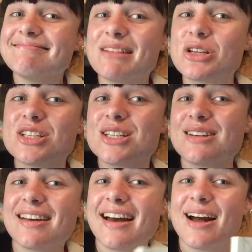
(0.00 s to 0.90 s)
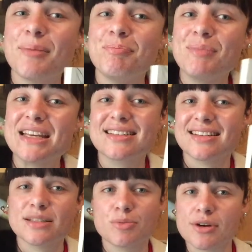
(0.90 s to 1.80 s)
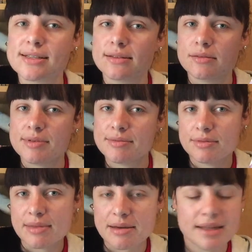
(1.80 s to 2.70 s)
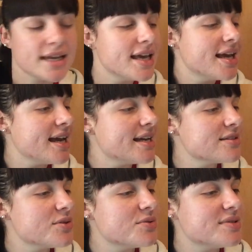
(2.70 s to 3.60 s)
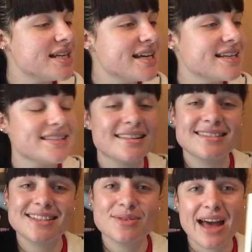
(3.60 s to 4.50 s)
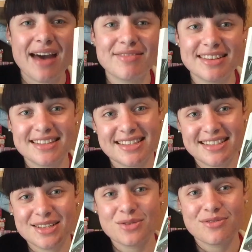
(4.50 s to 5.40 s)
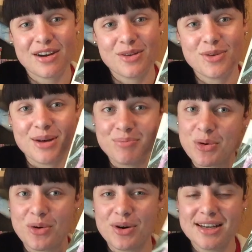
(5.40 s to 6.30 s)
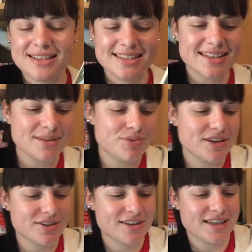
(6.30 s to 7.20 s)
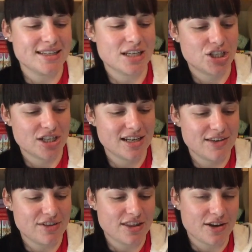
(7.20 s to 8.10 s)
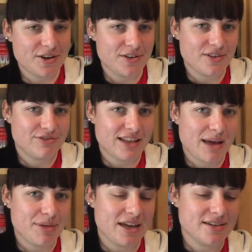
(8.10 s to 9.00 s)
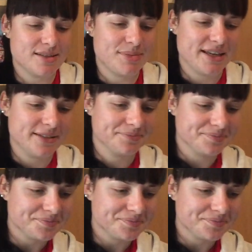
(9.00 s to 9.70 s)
which is going to surprise a lot of people mainly, is called Deers, and I still have it. This is still the very one I bought, and it's still in pretty good condition, even though the flap here is a bit